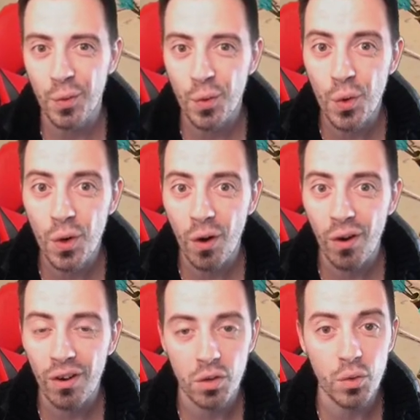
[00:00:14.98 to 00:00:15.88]
who
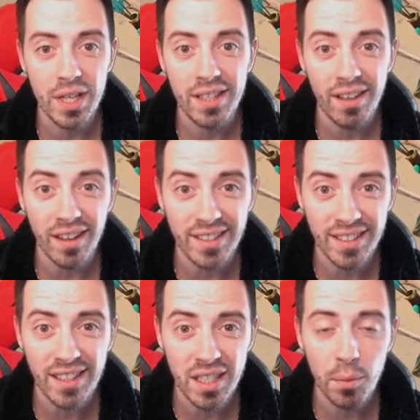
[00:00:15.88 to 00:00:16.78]
are really
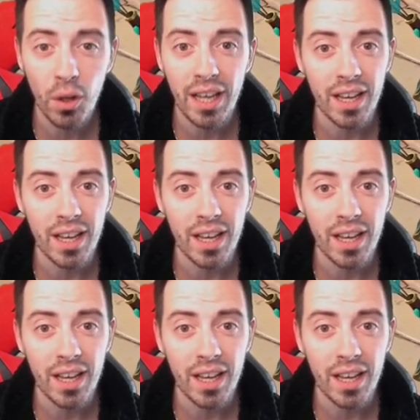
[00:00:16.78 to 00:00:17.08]
accessible.